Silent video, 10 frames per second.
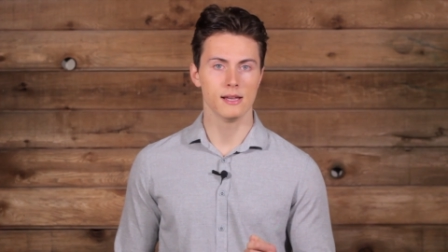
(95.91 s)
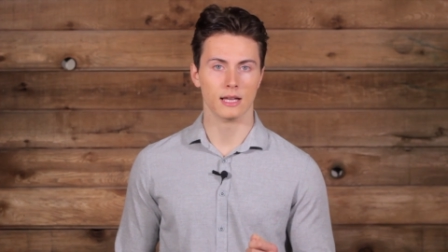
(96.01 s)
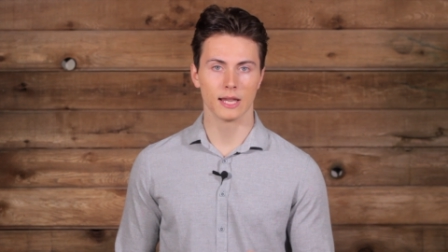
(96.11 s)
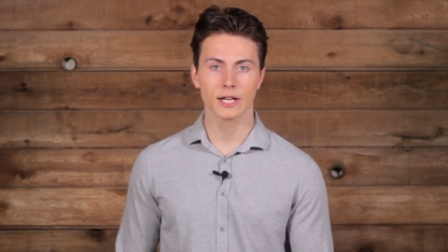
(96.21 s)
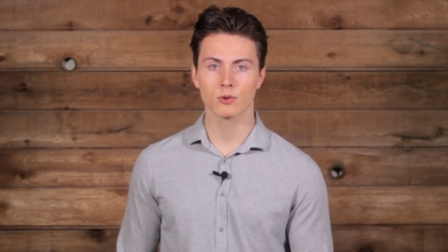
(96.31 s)

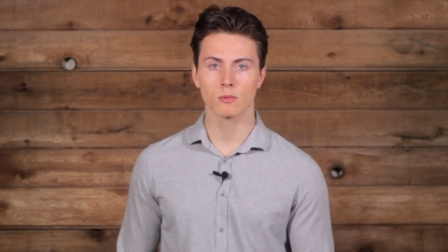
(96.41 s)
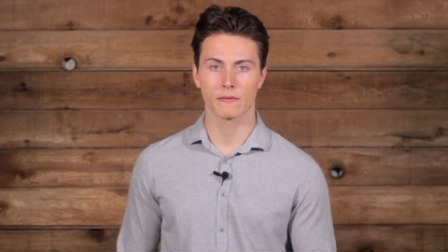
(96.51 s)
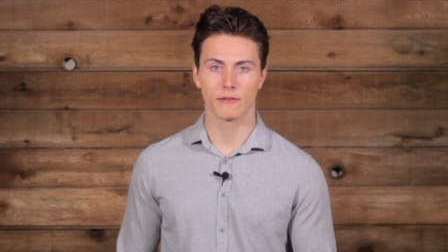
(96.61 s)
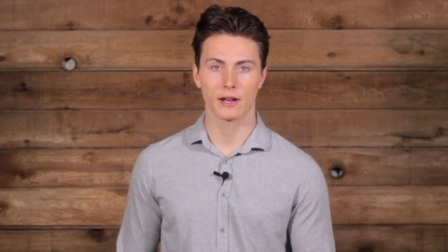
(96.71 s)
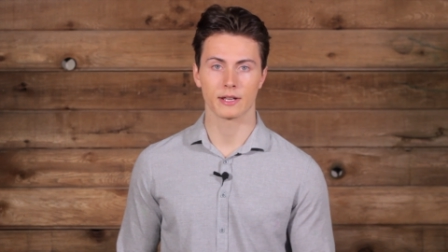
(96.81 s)

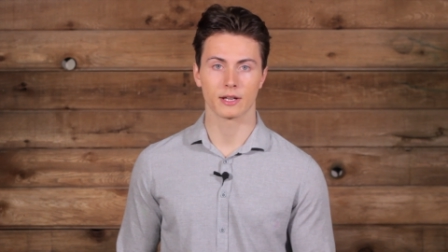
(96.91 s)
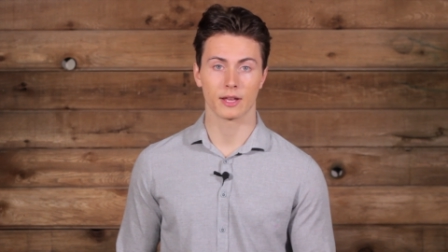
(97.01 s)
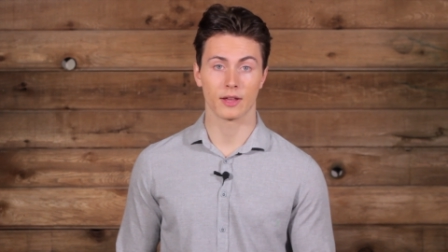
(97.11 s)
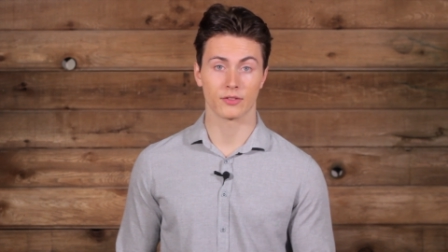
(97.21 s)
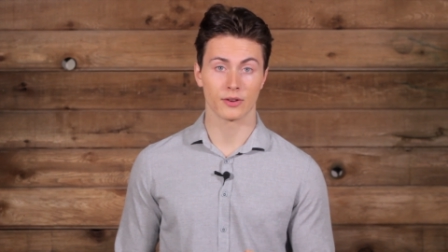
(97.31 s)
Electrorefining
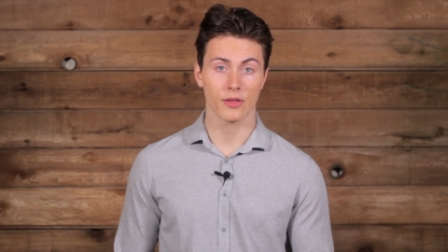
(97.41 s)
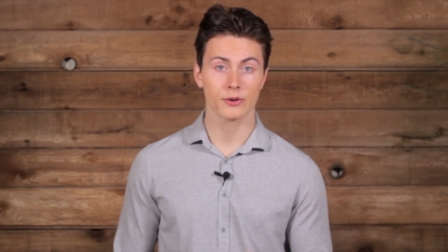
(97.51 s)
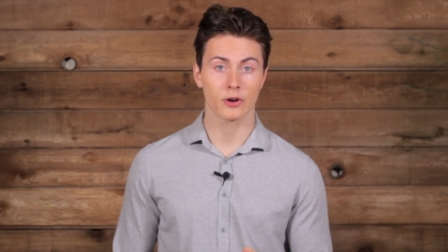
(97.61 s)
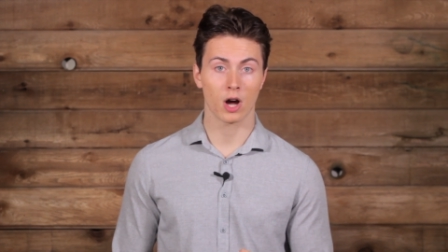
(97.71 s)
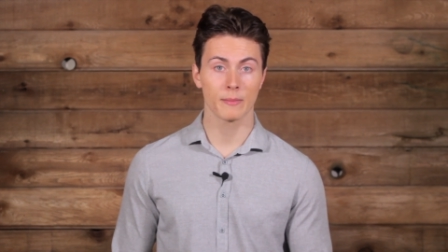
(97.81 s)
is another
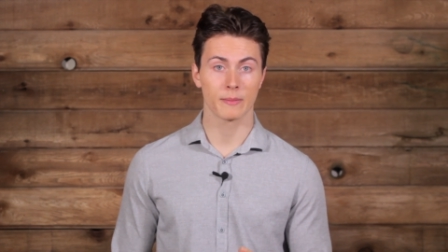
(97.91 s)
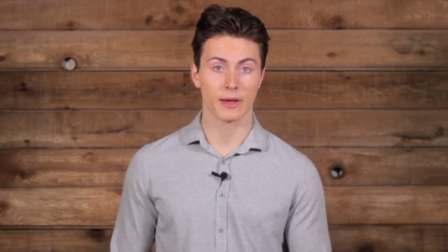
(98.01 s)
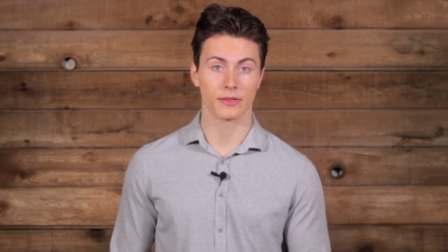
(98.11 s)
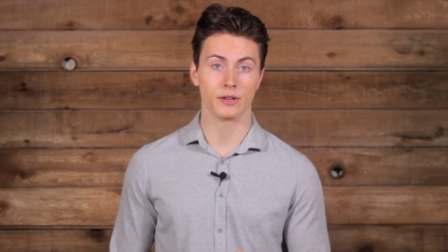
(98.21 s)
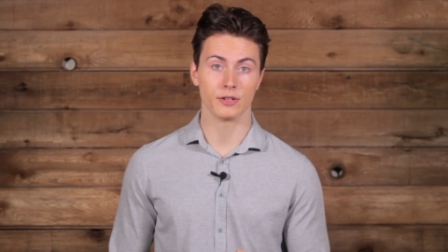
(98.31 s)
common
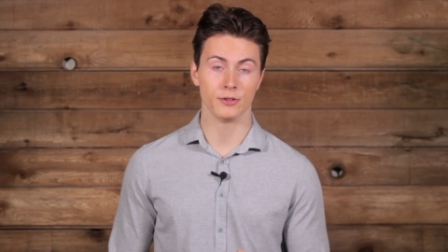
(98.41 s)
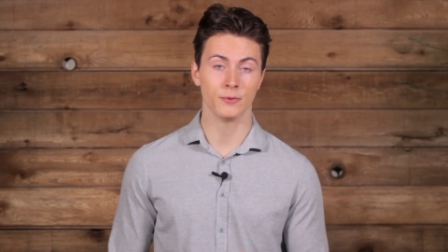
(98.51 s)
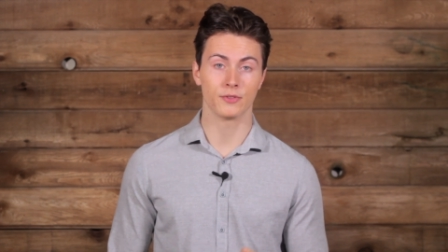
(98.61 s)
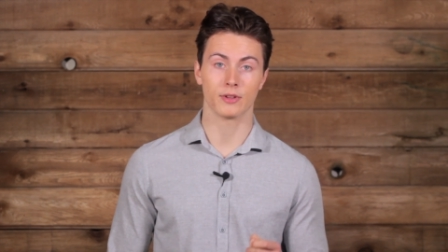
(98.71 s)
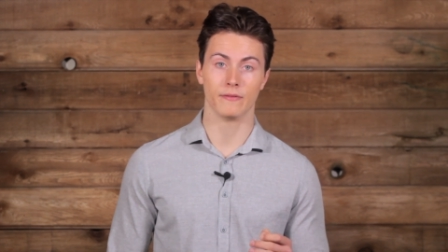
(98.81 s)
method
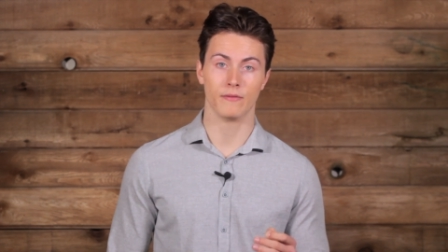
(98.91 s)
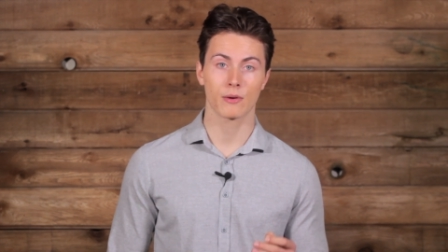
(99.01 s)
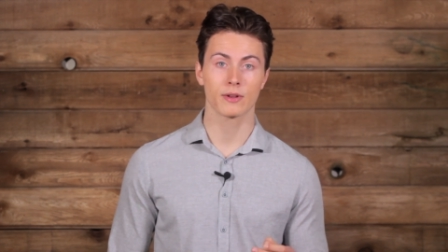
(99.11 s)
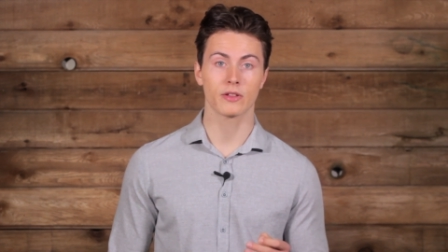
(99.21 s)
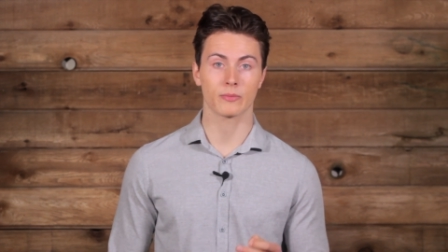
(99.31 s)
used in
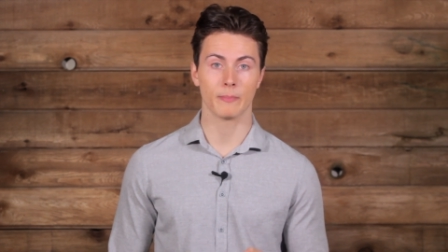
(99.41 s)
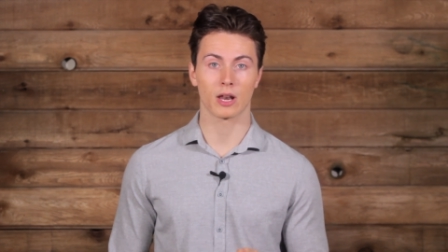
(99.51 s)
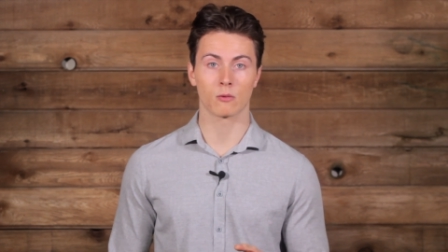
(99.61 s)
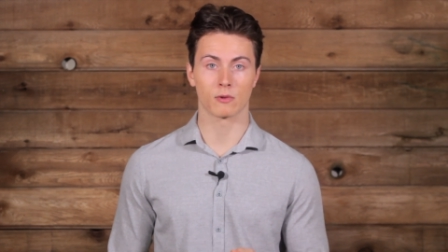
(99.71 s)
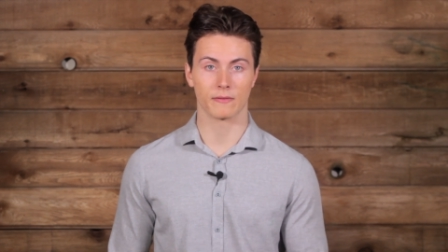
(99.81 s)
various
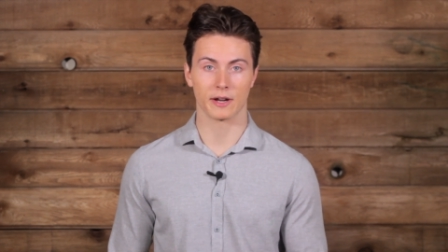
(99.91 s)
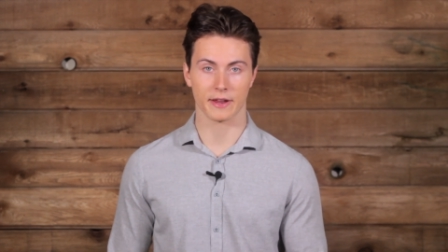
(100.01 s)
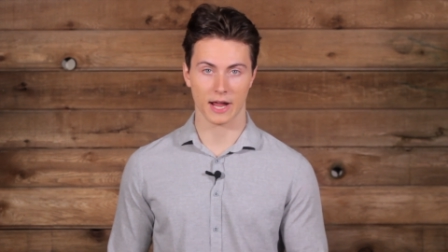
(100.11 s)
metal refining